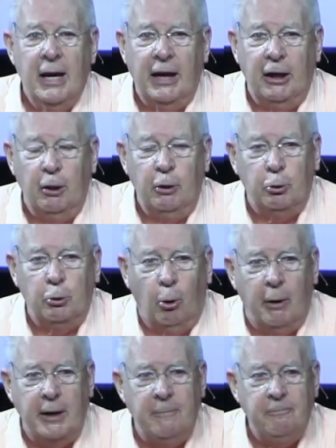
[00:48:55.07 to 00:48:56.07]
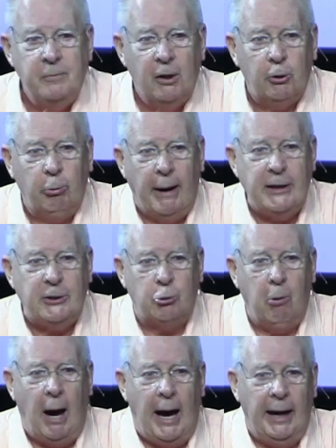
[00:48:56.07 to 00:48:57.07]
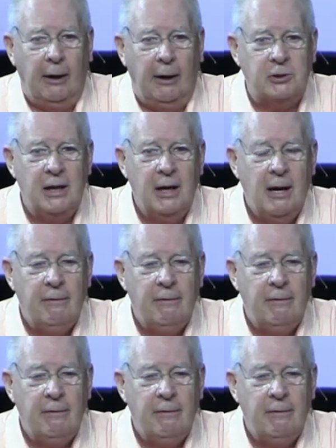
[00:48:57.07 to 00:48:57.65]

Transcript: in enduring great trials